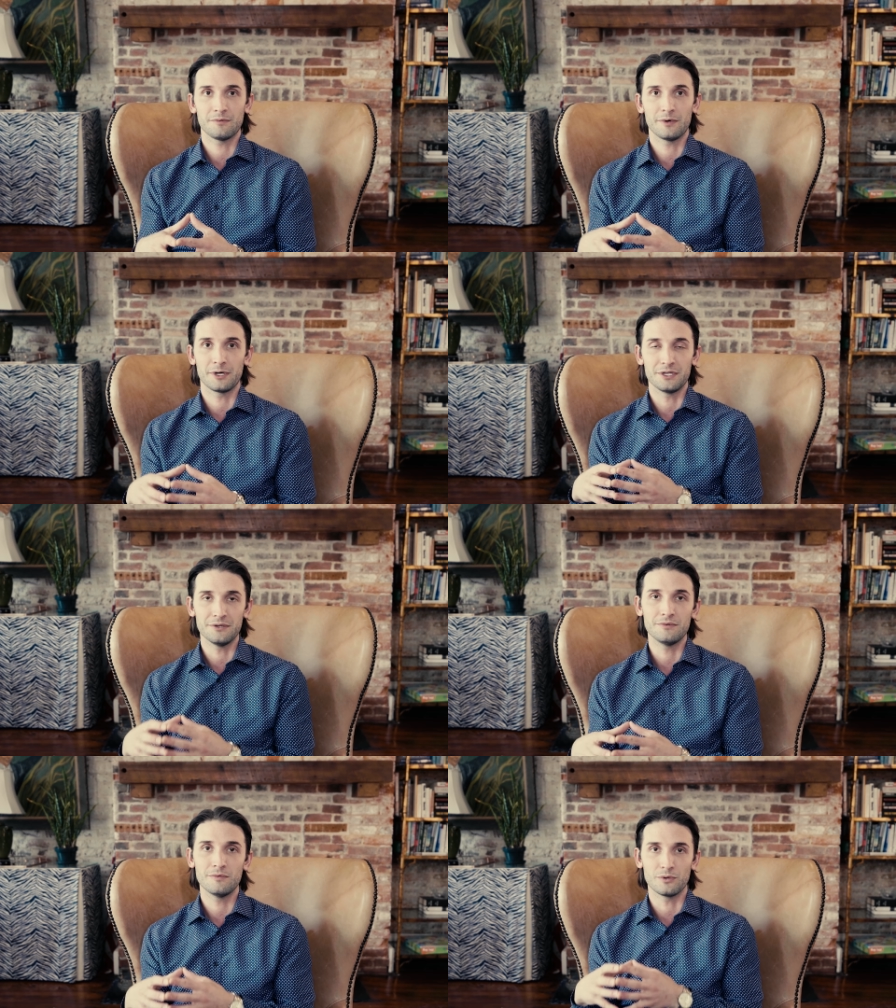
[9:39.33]
where
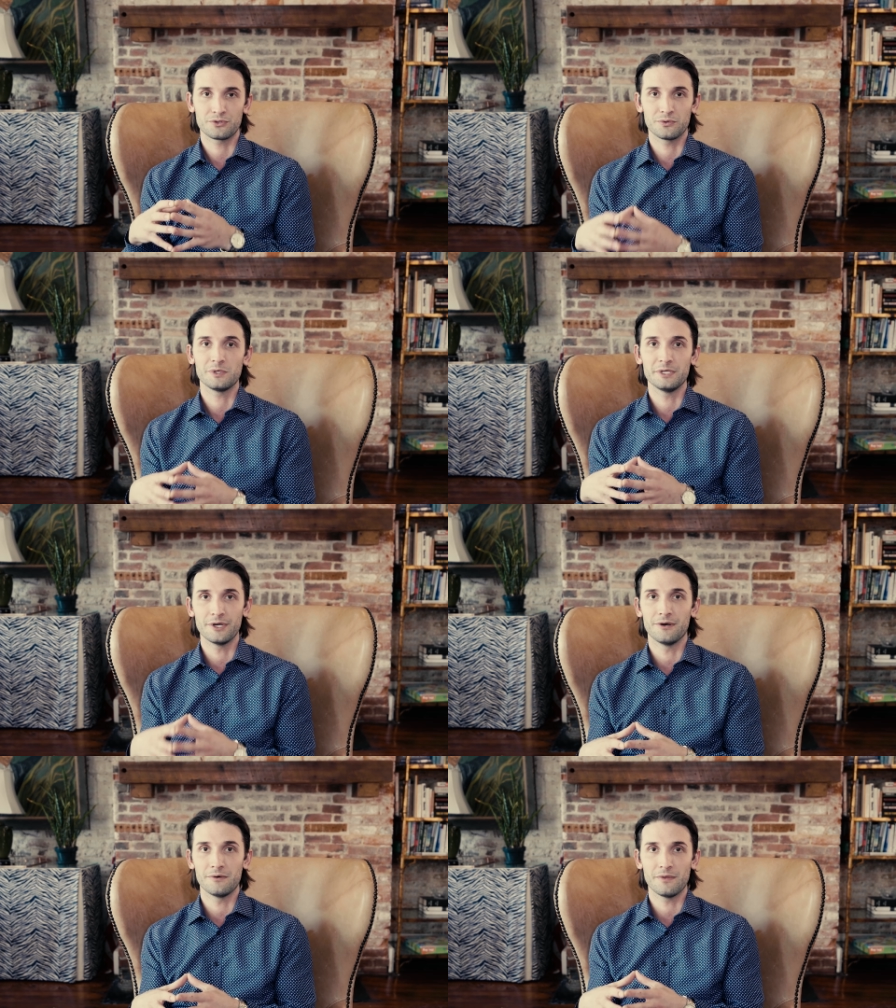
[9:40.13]
you will truly
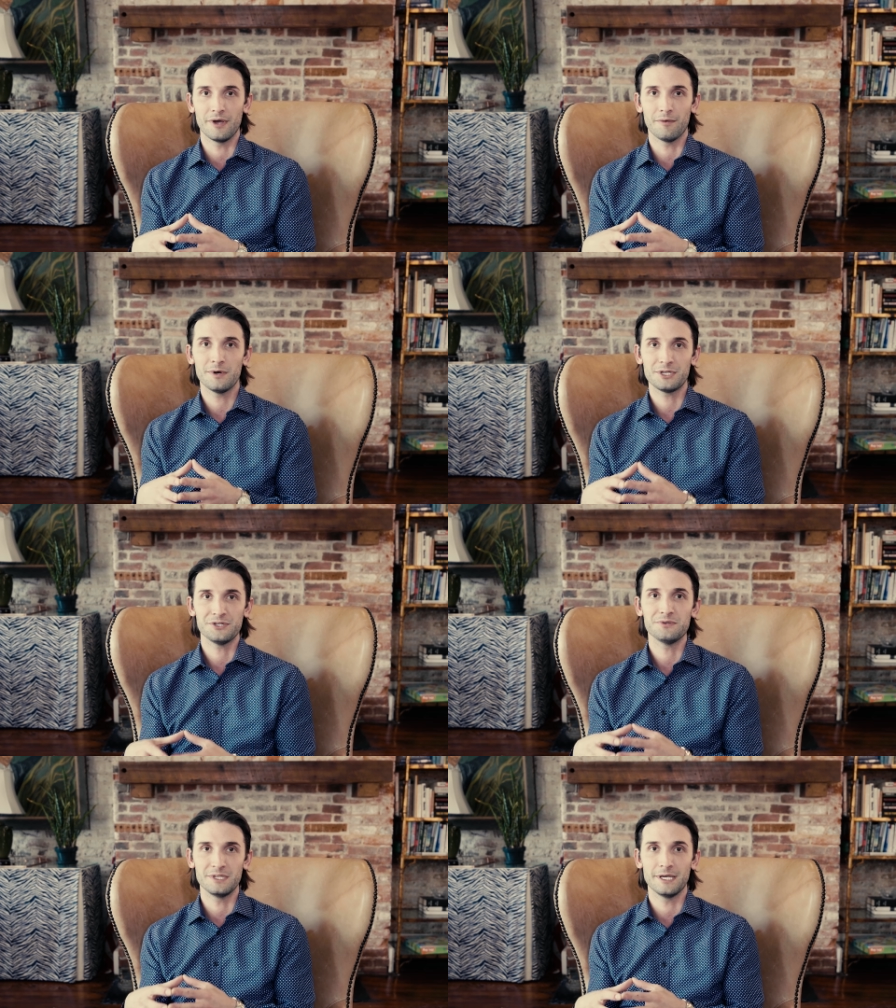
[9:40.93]
know that what
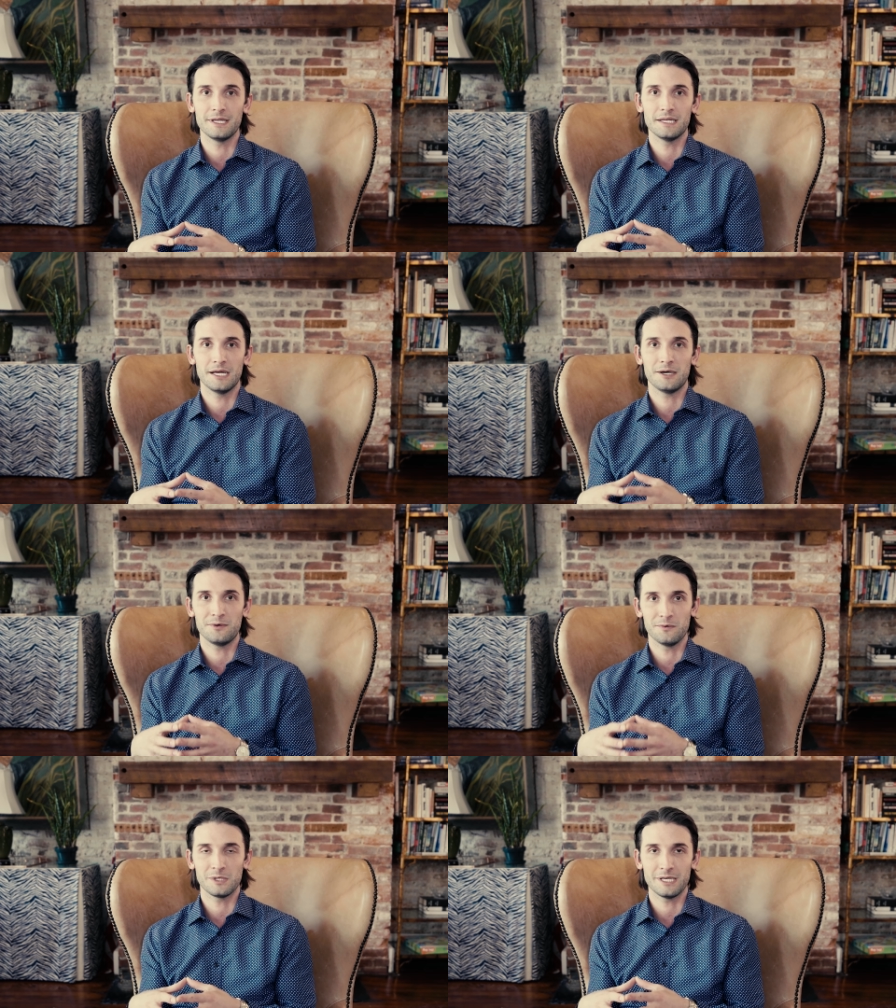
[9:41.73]
you did not
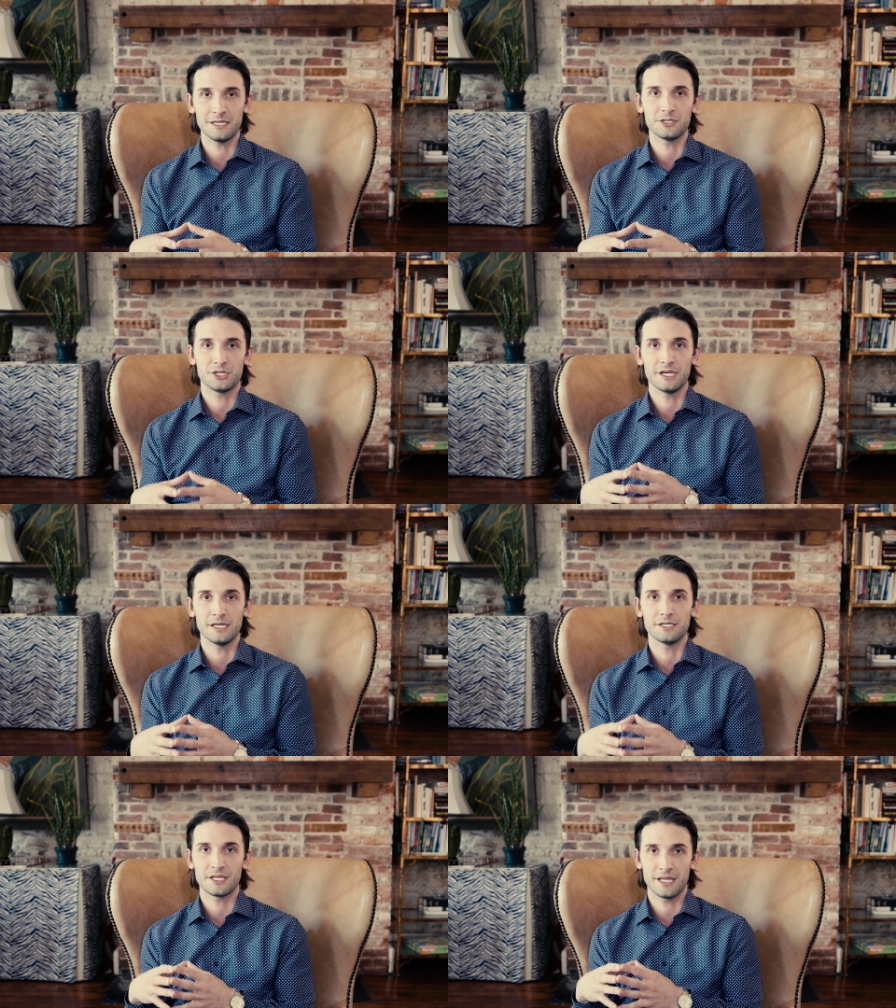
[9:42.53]
only
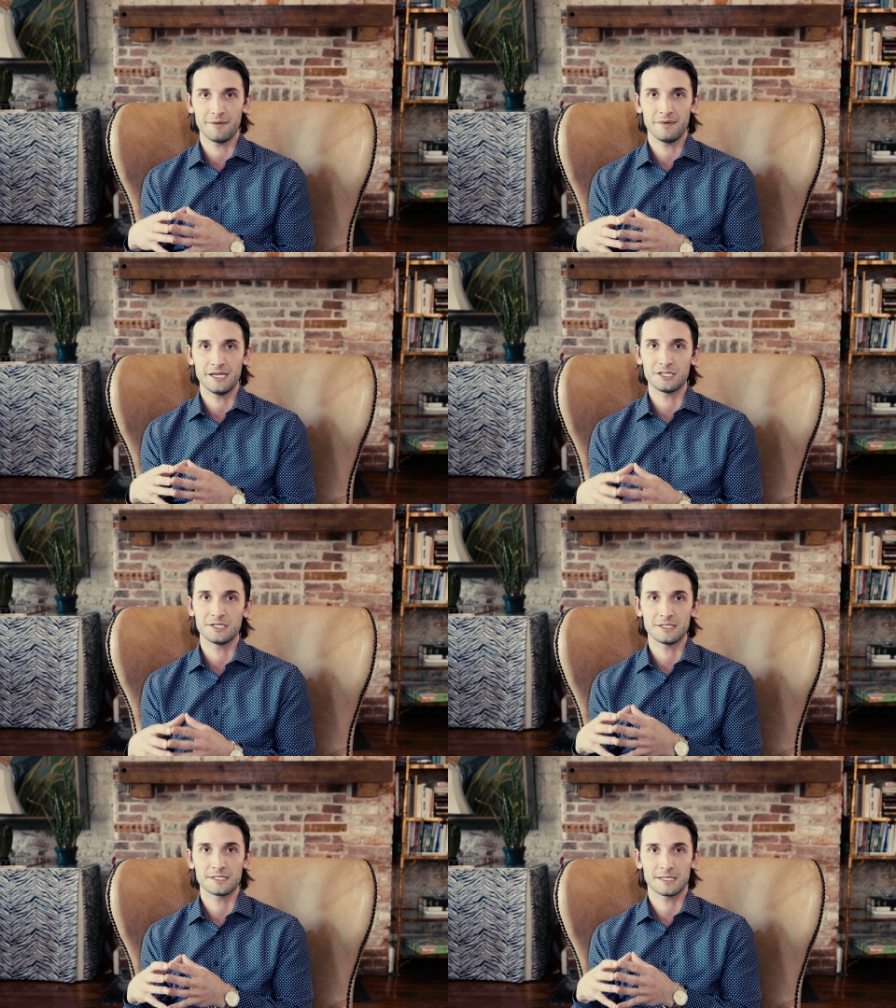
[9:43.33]
changed that
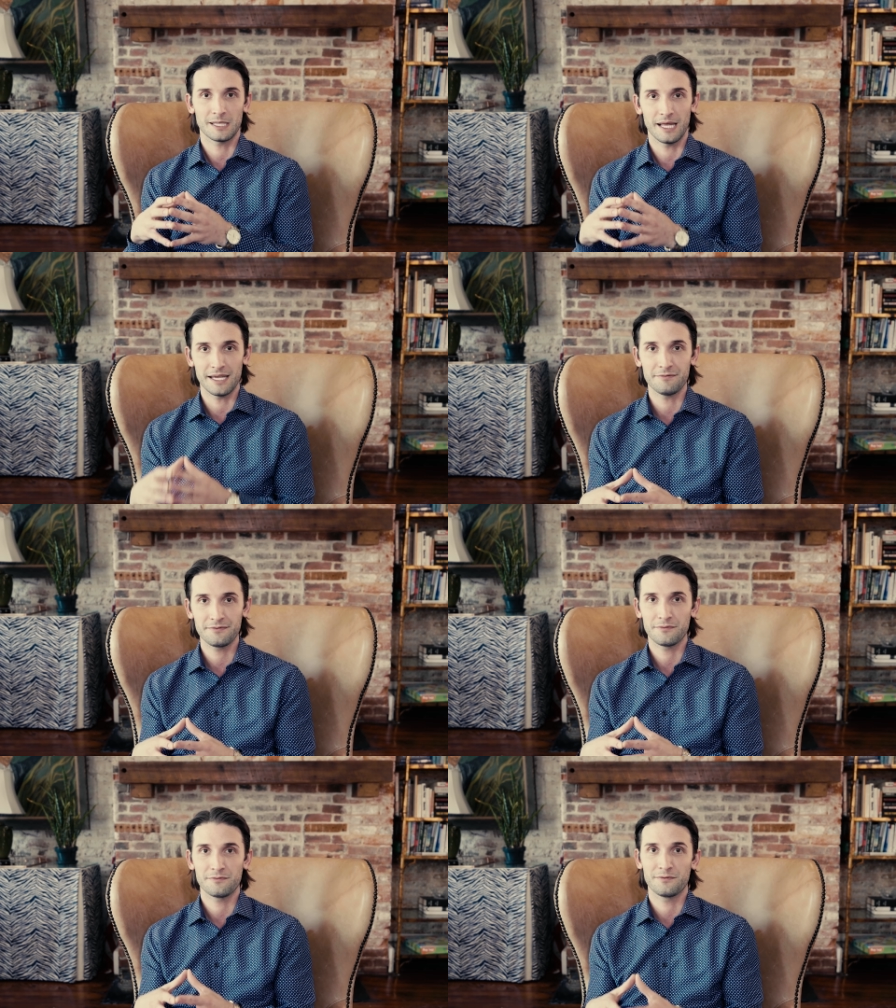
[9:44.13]
patient's life
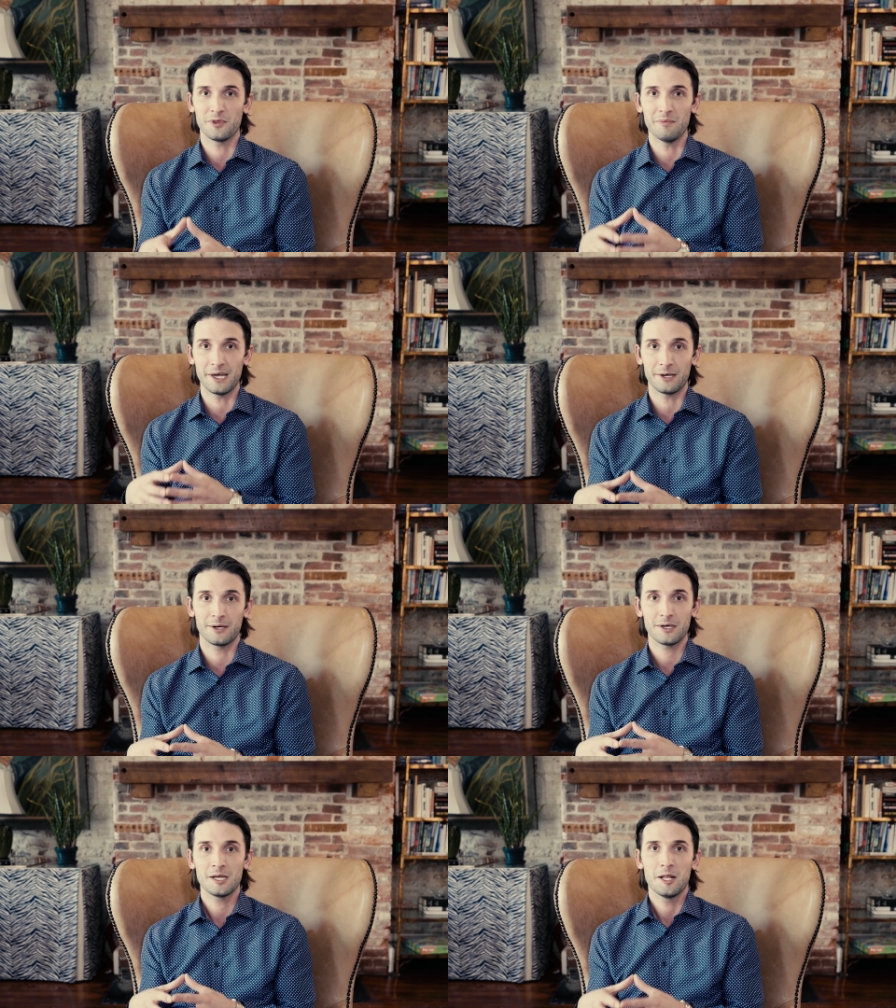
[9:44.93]
for the better,